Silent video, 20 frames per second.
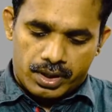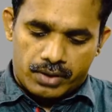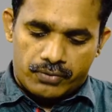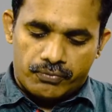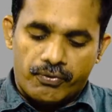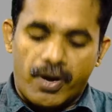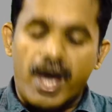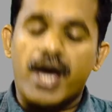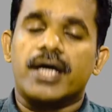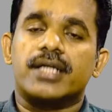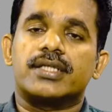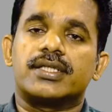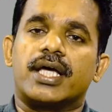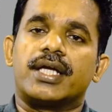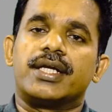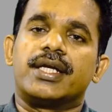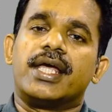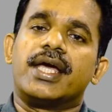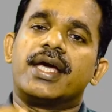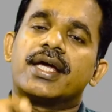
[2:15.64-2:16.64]
where the
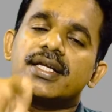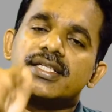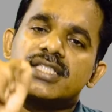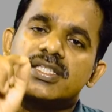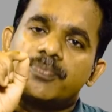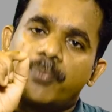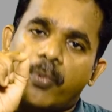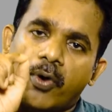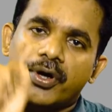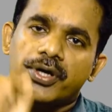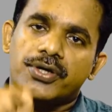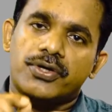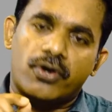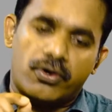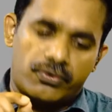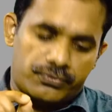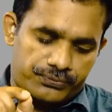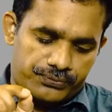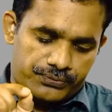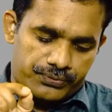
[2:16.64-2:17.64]
nearest point
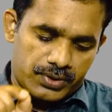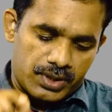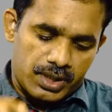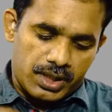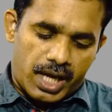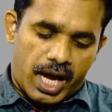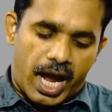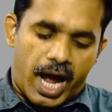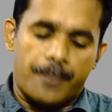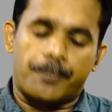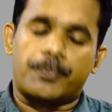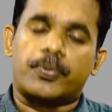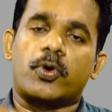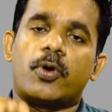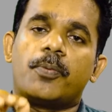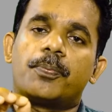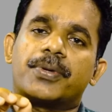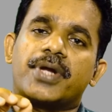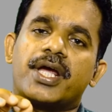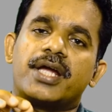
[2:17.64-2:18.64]
of
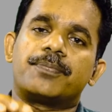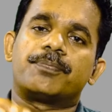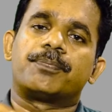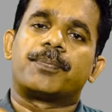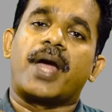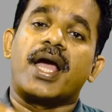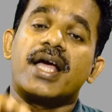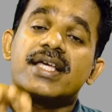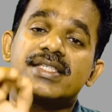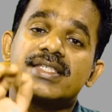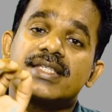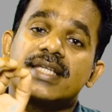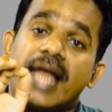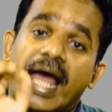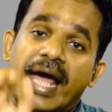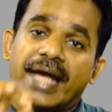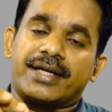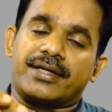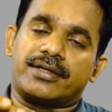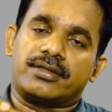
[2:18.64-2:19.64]
appropriate
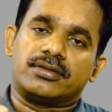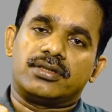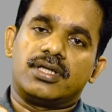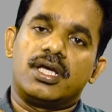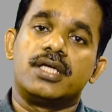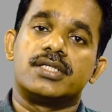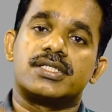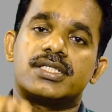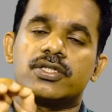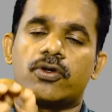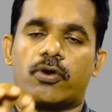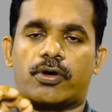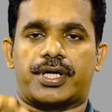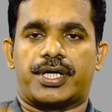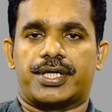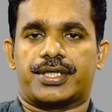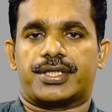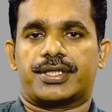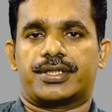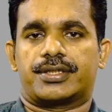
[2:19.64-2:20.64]
baseline is
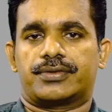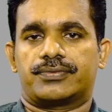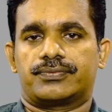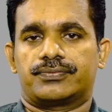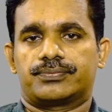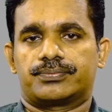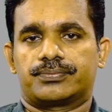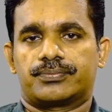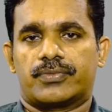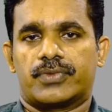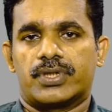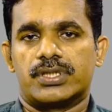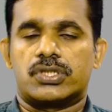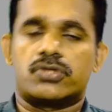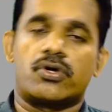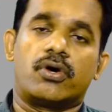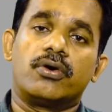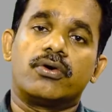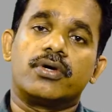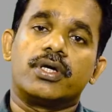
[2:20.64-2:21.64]
located.
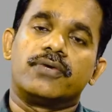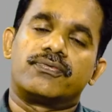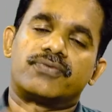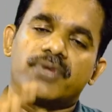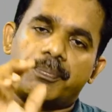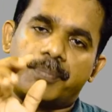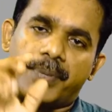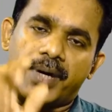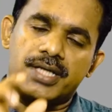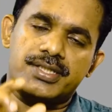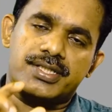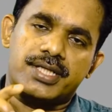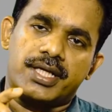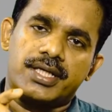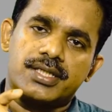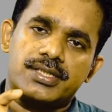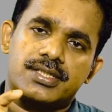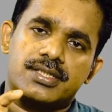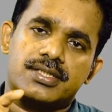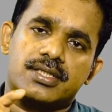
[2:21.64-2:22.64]
So if the person
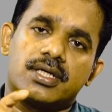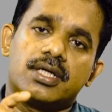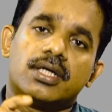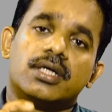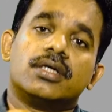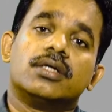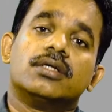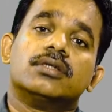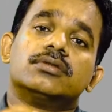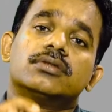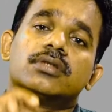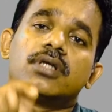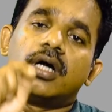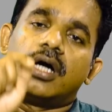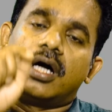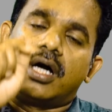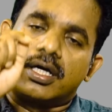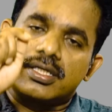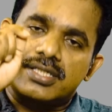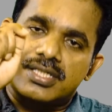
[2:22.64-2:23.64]
is
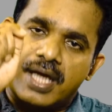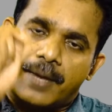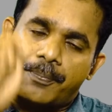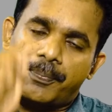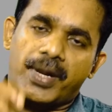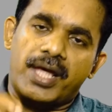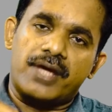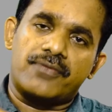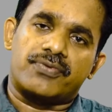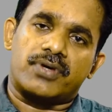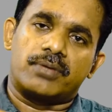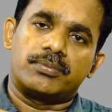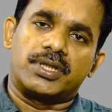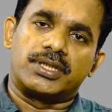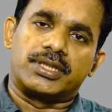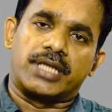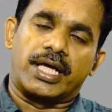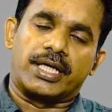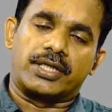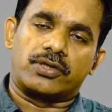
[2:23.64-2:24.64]
supplying from the
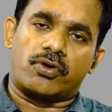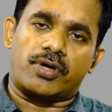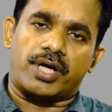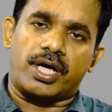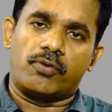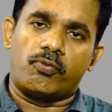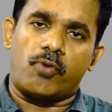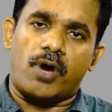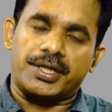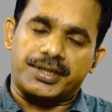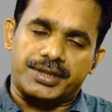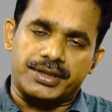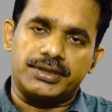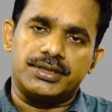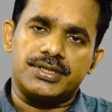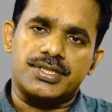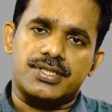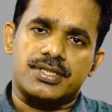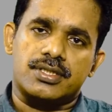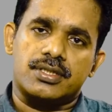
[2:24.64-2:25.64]
territorial
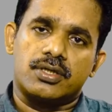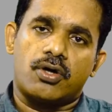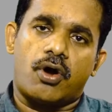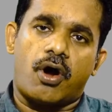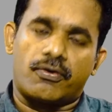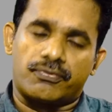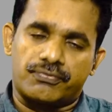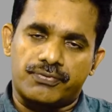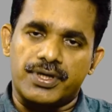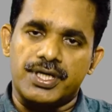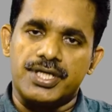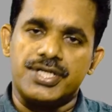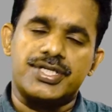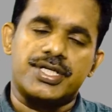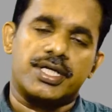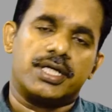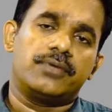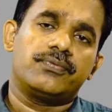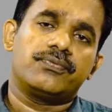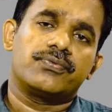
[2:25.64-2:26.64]
waters of
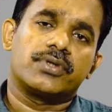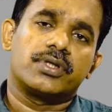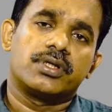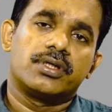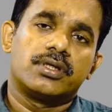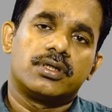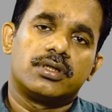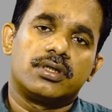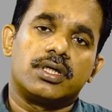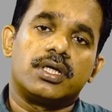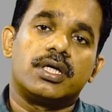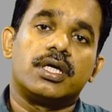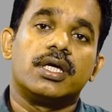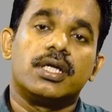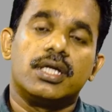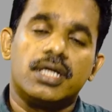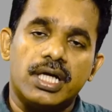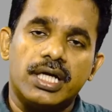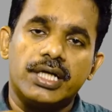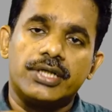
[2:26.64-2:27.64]
India, he
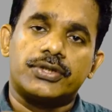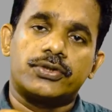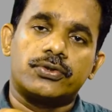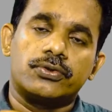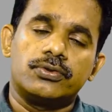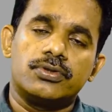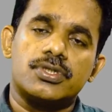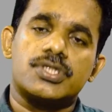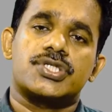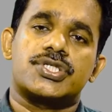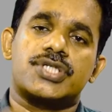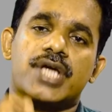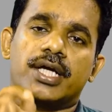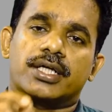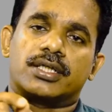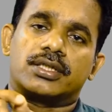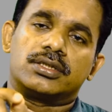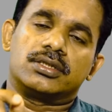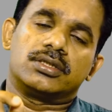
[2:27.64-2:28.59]
need to check